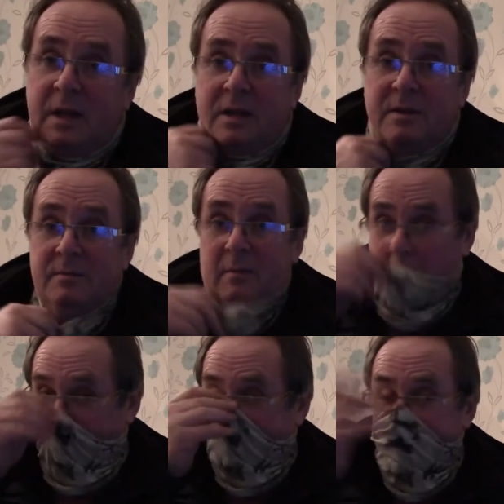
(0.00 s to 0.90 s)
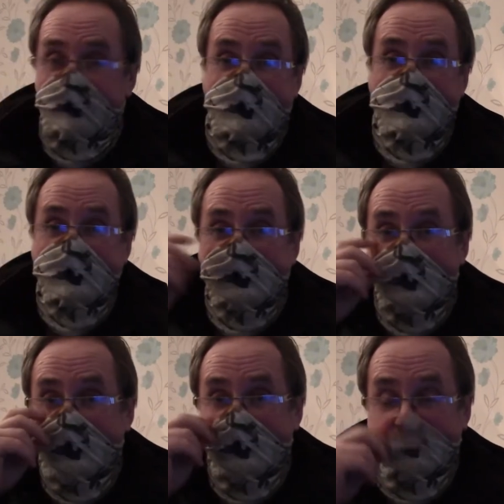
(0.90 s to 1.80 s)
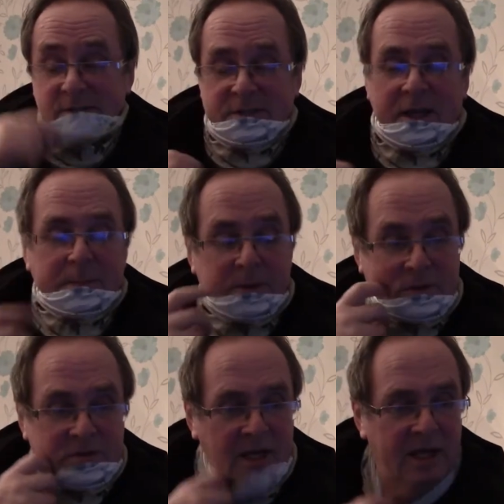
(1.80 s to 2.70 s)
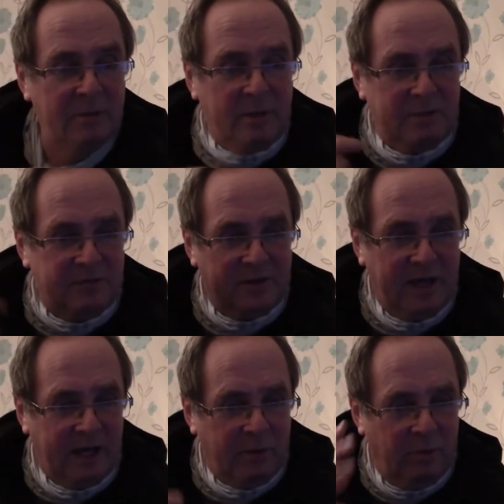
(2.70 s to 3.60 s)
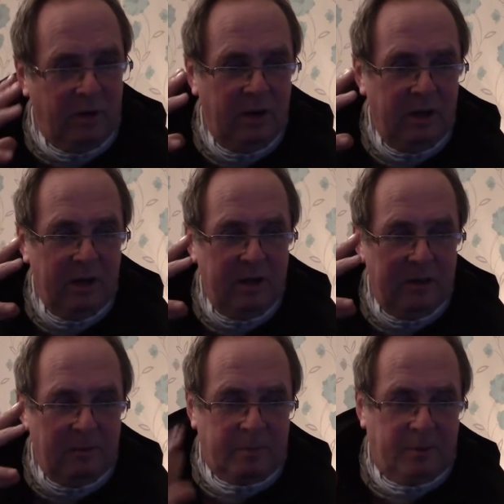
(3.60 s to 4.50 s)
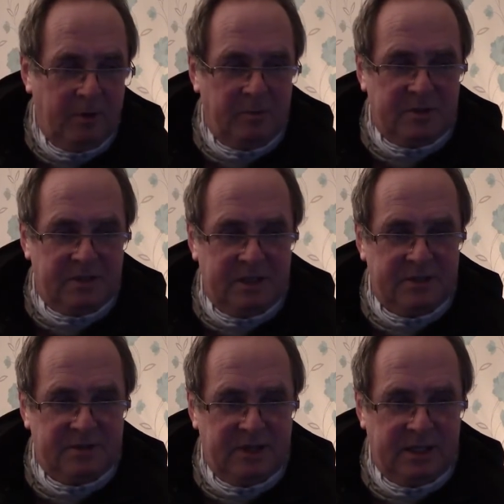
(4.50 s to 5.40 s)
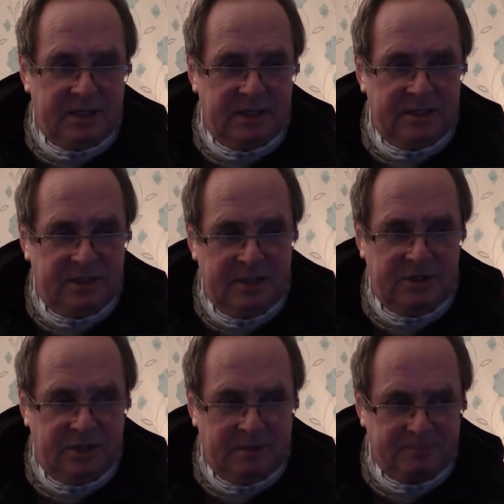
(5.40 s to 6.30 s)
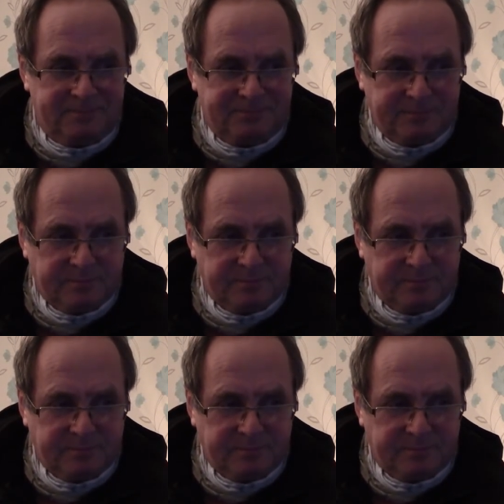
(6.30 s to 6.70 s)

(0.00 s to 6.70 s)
like covering your face in sand, as I said. But we can forget. And what my purpose is in teaching